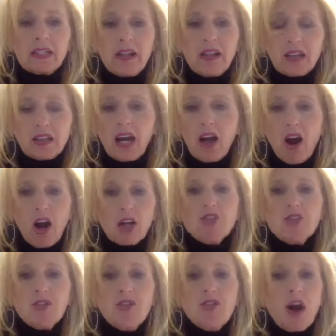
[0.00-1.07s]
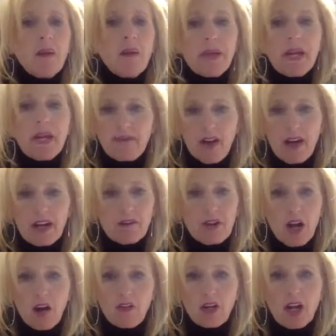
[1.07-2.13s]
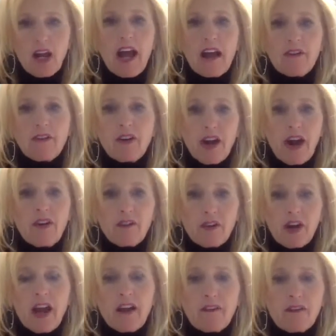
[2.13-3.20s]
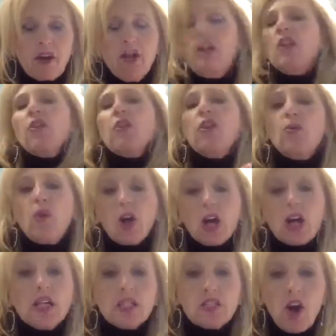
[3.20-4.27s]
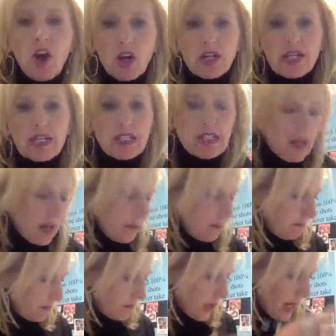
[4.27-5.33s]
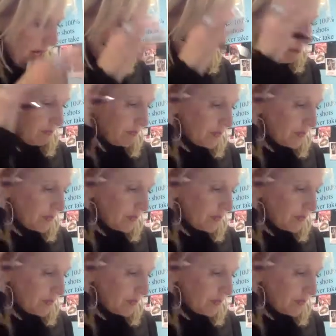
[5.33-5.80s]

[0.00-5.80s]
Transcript: not that hard. Do not be afraid of color, ever, ever, ever. The work is already done, okay?